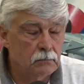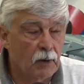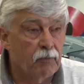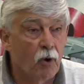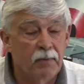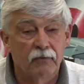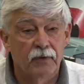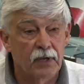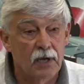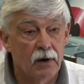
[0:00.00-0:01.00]
appropriate
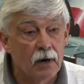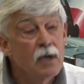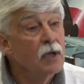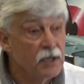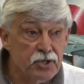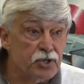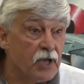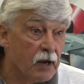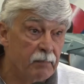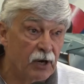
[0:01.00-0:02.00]
for the carrier, it's just
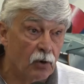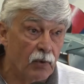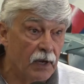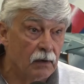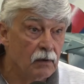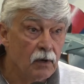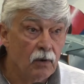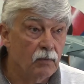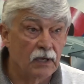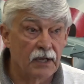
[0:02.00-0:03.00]
got a bigger wing.
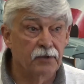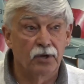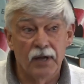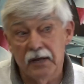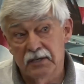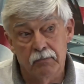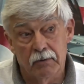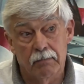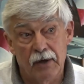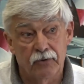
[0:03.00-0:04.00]
We elected not to
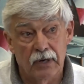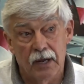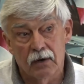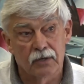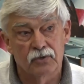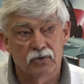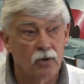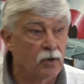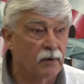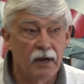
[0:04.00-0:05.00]
put boundary layer
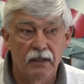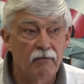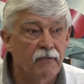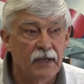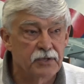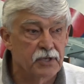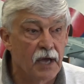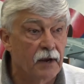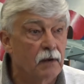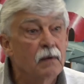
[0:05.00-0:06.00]
control or anything fancy
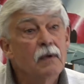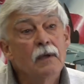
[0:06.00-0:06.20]
on it.